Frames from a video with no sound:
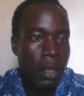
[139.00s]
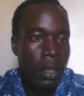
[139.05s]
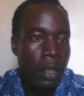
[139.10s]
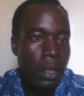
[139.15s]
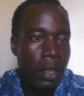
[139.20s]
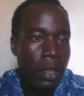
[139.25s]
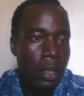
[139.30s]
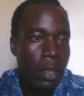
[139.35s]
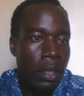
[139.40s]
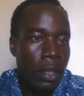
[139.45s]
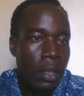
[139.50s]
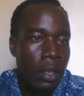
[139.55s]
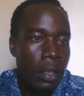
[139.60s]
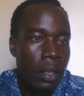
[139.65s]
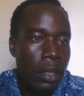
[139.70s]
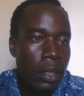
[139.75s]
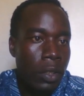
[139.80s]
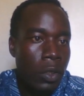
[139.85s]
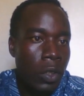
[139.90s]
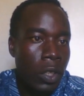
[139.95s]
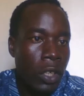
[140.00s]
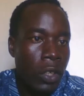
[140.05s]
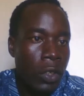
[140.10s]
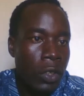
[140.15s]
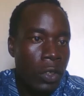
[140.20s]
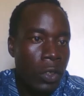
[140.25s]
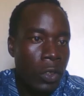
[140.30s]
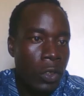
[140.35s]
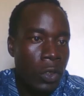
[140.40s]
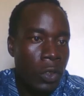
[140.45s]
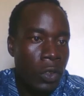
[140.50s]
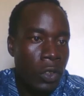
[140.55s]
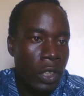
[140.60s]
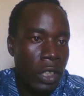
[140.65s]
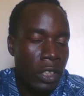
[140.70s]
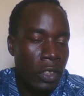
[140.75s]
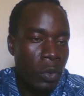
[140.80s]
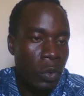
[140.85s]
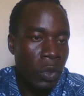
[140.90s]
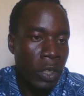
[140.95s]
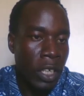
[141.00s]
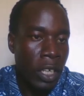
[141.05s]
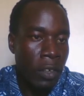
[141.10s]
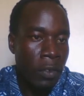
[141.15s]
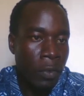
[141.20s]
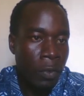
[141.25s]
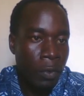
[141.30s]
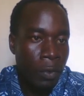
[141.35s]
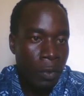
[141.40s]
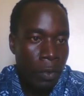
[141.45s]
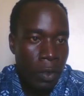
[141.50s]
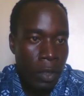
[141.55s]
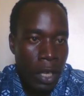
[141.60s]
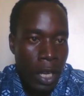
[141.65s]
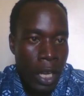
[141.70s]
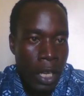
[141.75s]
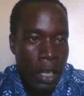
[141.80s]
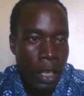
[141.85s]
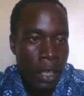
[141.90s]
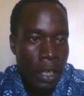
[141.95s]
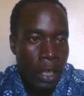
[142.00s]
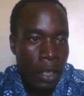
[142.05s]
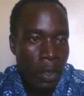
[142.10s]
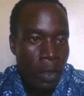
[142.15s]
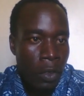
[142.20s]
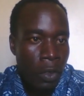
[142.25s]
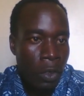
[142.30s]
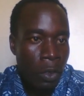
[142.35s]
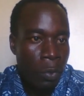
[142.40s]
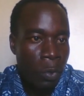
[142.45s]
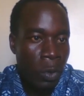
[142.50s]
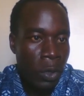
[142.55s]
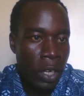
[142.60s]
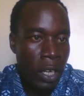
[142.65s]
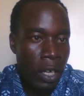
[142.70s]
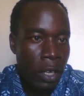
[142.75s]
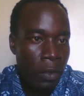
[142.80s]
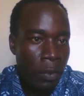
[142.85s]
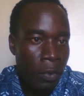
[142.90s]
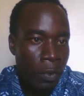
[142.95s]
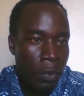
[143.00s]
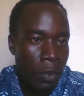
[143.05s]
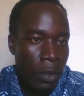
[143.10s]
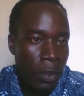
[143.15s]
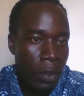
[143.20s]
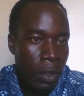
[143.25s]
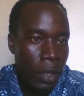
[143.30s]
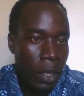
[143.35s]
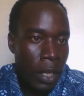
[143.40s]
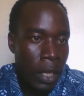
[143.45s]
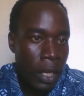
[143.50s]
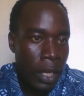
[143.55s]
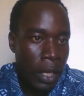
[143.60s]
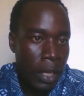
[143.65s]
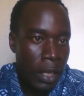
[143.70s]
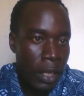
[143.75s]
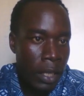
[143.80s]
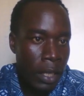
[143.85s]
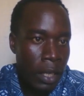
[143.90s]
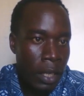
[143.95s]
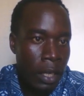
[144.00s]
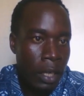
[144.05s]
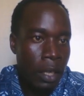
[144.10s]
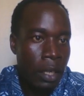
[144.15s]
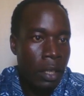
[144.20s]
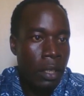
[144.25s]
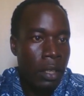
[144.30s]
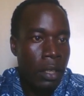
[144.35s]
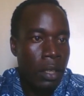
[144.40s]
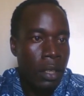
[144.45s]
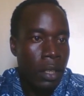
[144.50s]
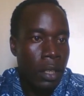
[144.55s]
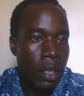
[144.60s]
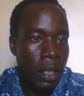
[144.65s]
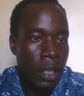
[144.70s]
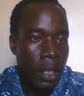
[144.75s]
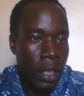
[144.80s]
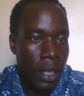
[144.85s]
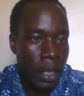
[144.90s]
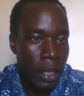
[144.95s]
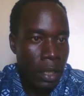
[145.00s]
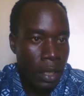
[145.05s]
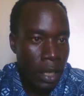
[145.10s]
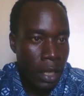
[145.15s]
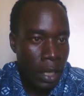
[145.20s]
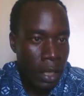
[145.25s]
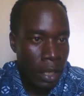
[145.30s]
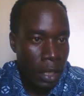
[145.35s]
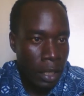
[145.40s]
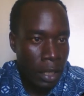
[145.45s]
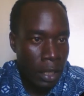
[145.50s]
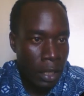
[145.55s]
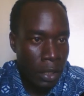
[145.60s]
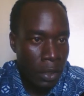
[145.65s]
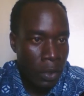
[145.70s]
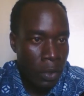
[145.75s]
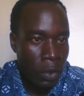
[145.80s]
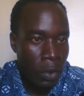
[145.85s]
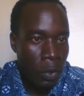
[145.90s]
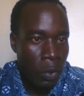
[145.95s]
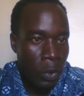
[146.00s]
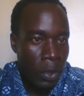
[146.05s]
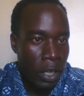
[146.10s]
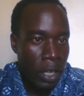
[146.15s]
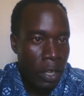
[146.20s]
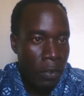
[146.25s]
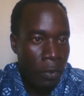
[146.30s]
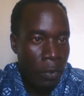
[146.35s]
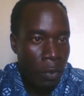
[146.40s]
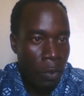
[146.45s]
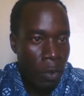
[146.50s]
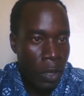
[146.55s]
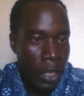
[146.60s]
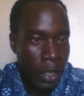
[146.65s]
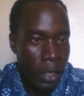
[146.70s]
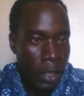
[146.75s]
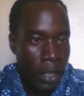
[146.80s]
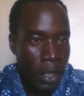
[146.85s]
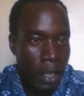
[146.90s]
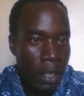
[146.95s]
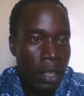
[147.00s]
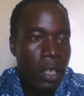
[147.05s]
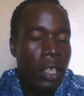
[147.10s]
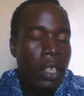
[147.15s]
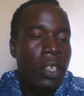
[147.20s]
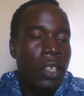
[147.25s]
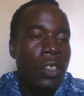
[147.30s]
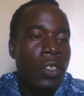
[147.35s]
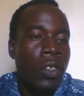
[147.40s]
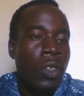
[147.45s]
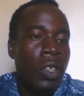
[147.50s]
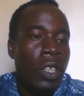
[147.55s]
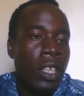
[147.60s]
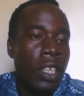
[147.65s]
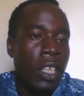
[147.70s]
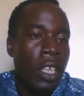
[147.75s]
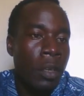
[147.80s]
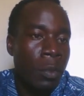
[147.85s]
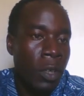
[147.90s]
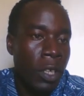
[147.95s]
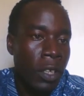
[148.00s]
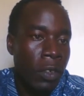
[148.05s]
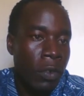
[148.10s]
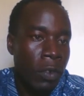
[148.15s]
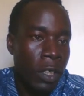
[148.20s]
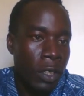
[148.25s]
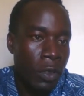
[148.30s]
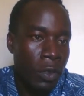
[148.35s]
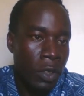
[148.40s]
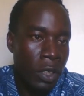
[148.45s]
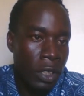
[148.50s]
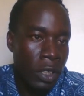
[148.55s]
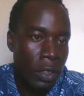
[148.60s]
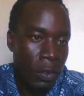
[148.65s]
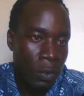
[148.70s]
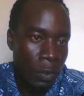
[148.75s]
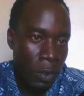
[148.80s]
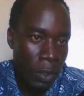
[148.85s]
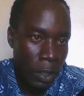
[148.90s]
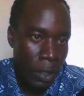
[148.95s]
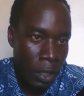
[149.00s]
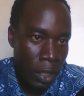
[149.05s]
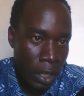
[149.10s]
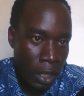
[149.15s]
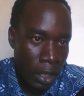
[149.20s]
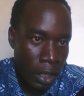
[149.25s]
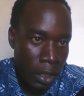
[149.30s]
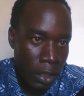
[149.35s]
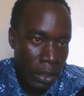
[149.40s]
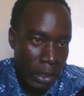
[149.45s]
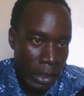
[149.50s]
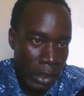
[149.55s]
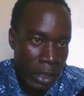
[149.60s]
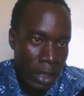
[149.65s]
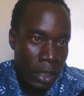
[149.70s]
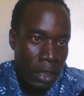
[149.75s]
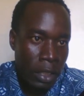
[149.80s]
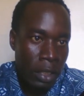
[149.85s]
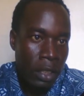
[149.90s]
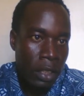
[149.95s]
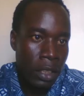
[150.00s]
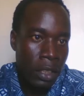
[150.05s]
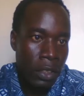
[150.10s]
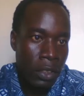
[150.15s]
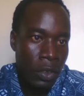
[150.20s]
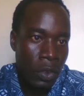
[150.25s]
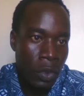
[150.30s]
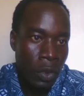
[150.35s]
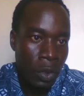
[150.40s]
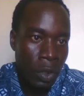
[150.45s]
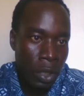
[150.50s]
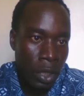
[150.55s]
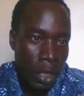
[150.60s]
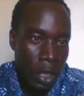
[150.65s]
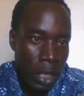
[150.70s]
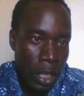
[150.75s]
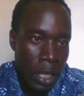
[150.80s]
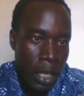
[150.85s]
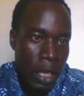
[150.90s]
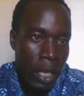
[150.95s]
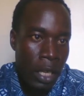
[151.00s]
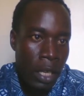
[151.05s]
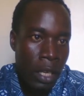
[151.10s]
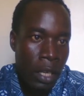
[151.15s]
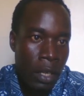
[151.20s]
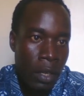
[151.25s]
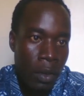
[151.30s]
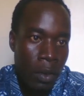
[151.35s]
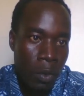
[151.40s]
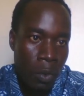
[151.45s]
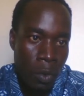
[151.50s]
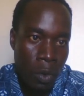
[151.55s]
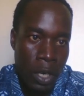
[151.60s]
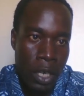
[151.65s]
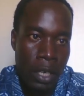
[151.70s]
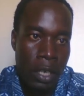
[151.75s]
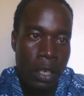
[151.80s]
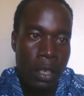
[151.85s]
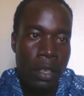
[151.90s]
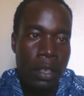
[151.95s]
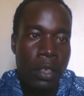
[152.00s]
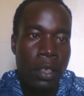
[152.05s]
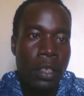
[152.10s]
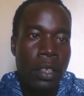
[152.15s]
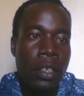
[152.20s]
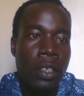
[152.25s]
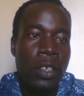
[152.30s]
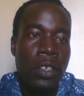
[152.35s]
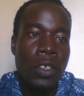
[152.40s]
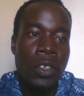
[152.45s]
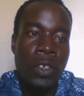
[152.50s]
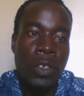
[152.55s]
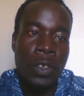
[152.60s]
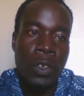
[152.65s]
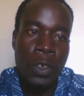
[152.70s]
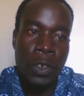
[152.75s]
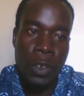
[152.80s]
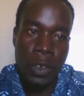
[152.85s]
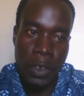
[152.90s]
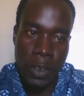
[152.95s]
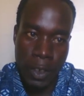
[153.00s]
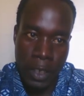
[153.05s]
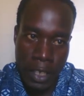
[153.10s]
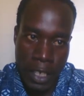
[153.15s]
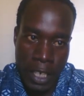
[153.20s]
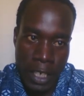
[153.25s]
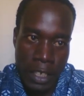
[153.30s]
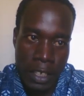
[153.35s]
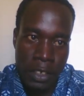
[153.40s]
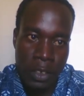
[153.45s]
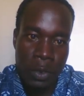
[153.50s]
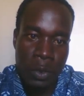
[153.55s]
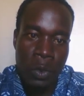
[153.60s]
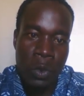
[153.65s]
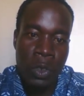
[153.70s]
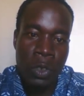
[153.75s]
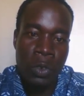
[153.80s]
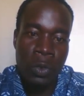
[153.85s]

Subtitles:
we are going to use this. We have under the column we have A here, and then under the row we have 1 here. So the name given to this cell is called A1. So that is what we meant